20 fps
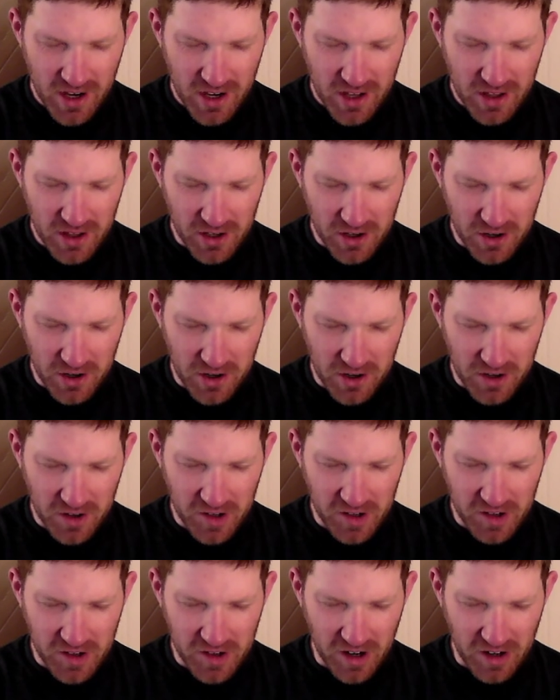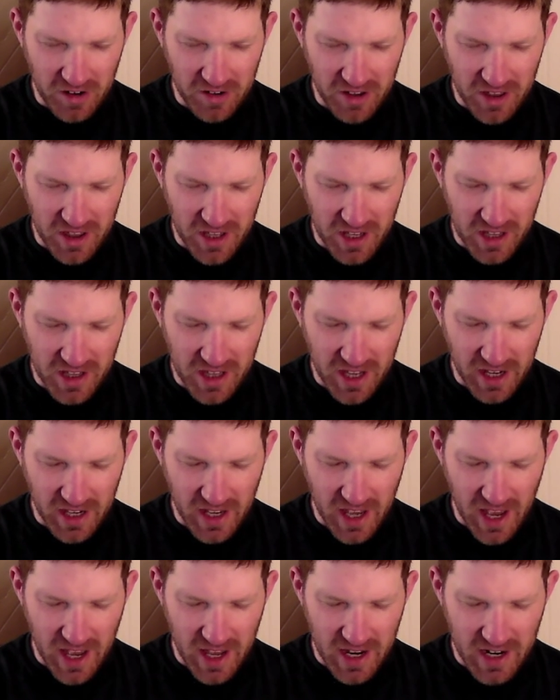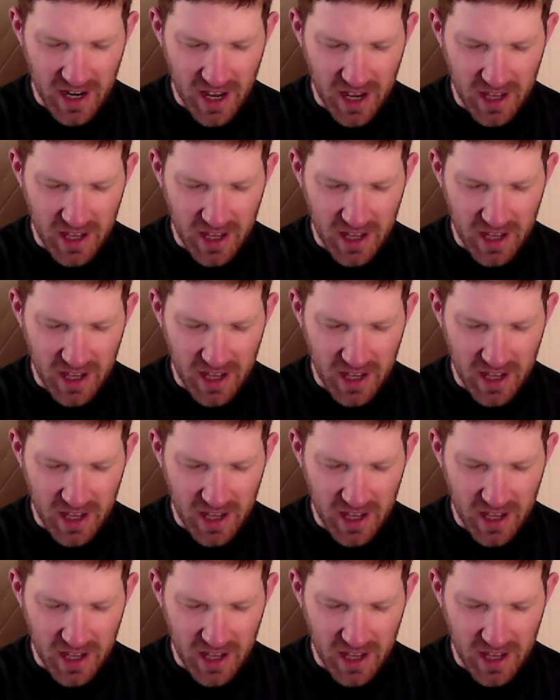the courage to change the things I can,